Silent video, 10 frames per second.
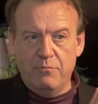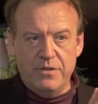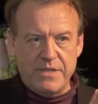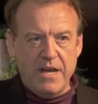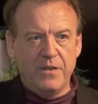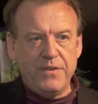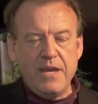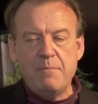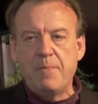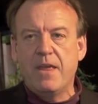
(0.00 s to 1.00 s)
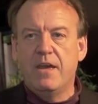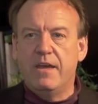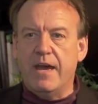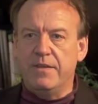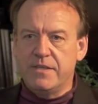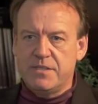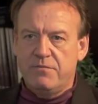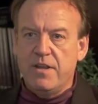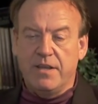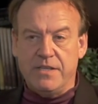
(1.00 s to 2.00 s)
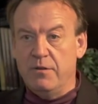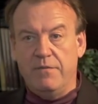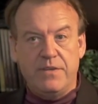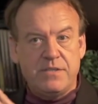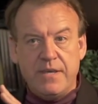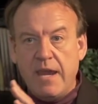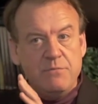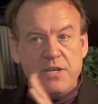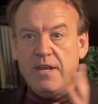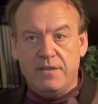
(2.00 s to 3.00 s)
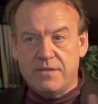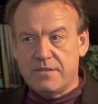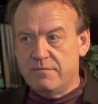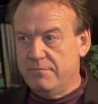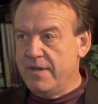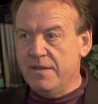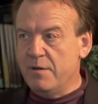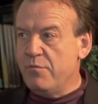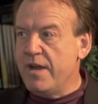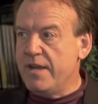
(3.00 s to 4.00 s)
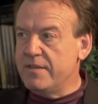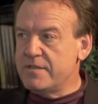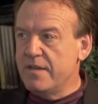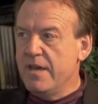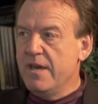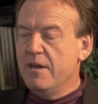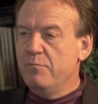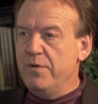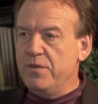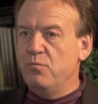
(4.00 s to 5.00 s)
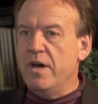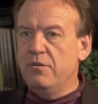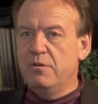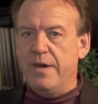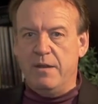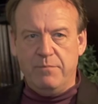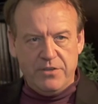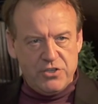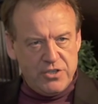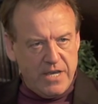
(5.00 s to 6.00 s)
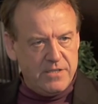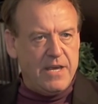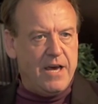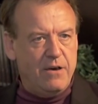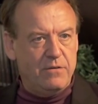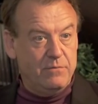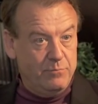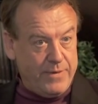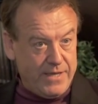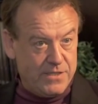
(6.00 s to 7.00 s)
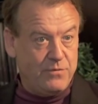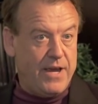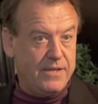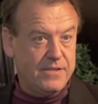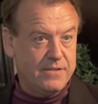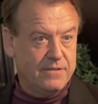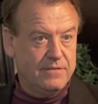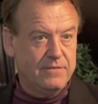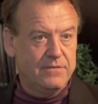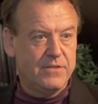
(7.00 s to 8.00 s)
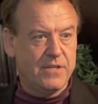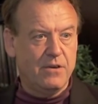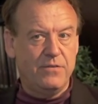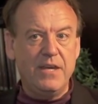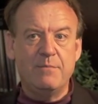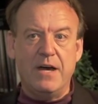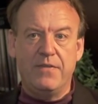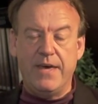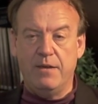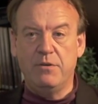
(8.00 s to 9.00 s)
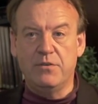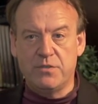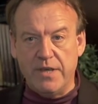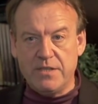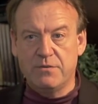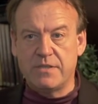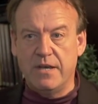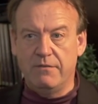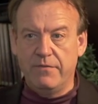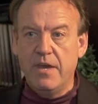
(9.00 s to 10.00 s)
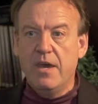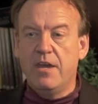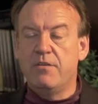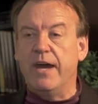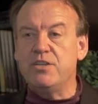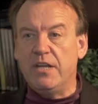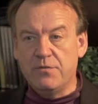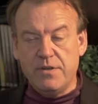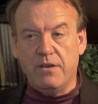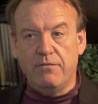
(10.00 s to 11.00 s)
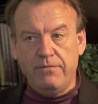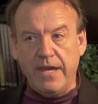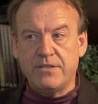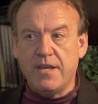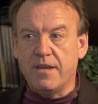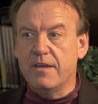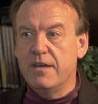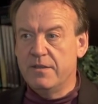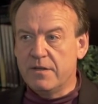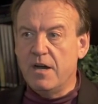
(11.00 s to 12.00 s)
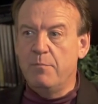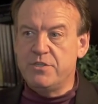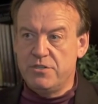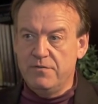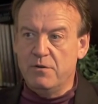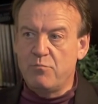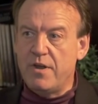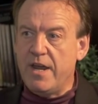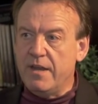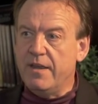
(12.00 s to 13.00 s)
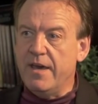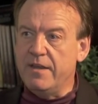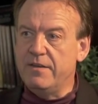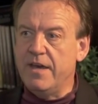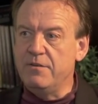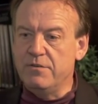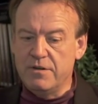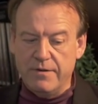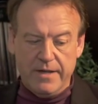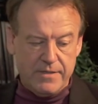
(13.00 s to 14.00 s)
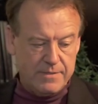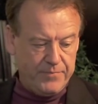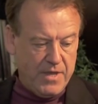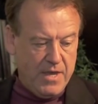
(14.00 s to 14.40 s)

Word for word: was healthy and the schizophrenics. They all have the same genes in their brains, but the one group had been shut down by stress. So think about that. When you stress yourself, you're actually literally affecting the composition of your brain and, and your neurons.